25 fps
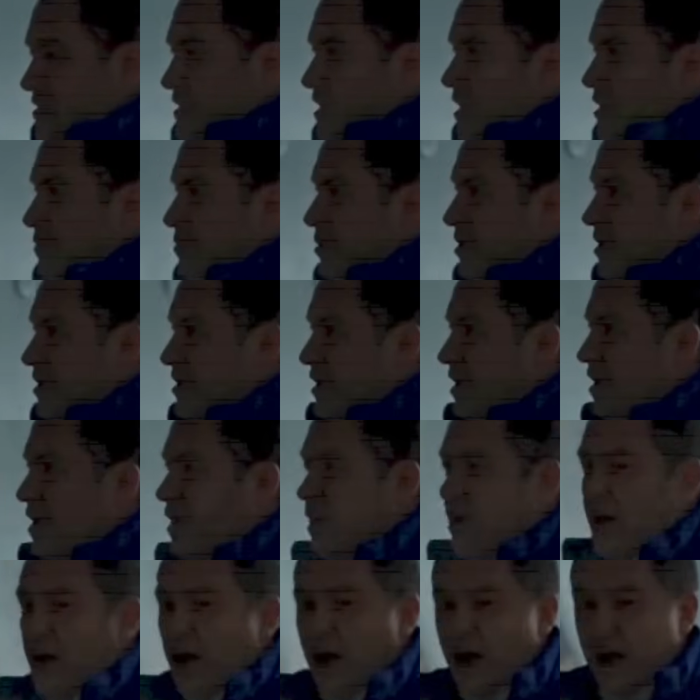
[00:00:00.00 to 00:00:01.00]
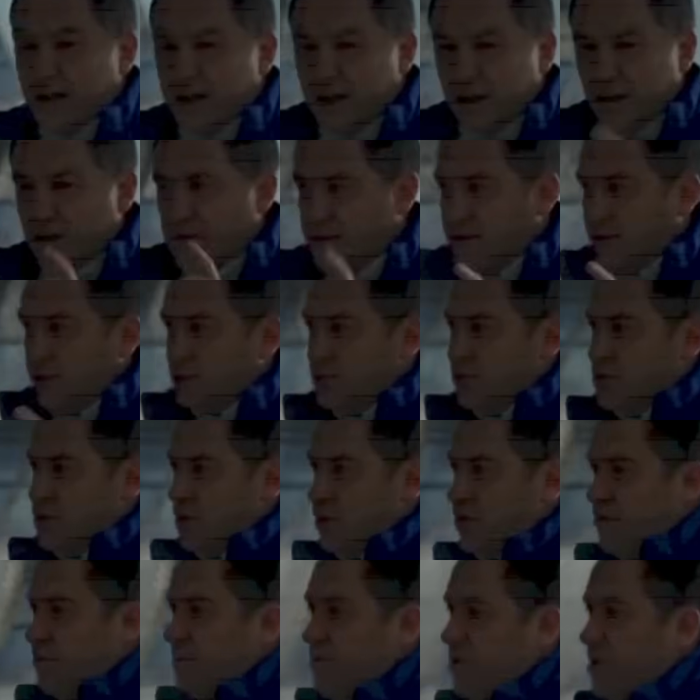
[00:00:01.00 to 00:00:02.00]
reliability,
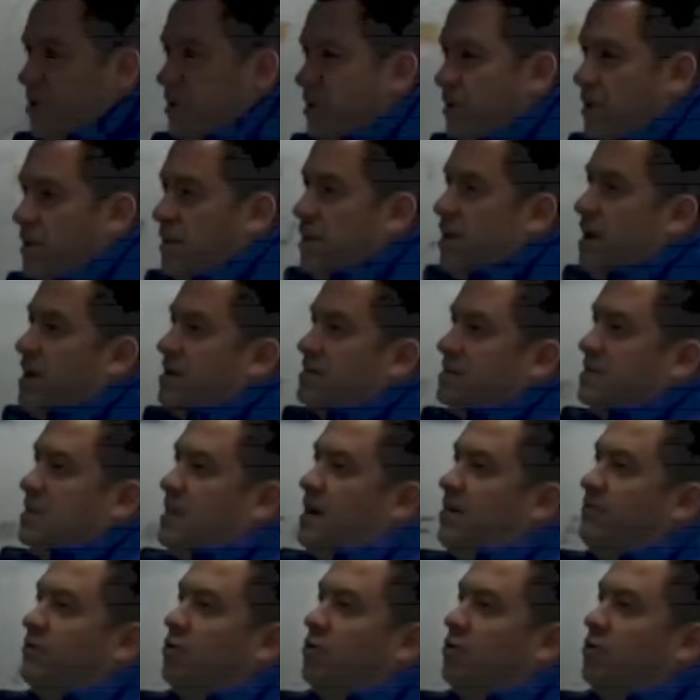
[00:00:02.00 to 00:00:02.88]
qualities that are essential